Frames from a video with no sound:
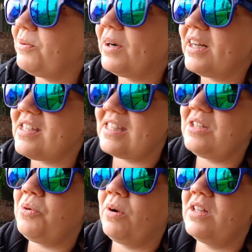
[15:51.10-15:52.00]
what it is that
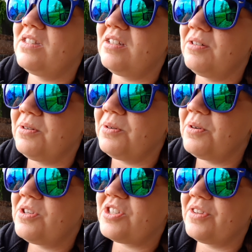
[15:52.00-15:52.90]
you want to do
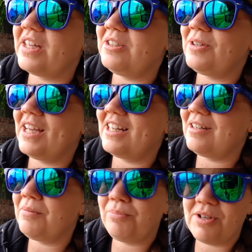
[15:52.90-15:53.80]
so that you
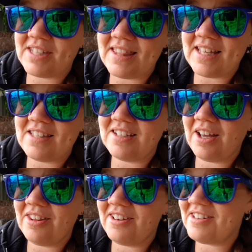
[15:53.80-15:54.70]
can present that to
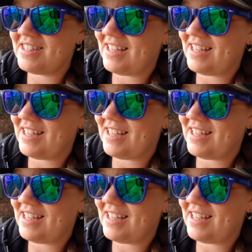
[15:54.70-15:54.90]
others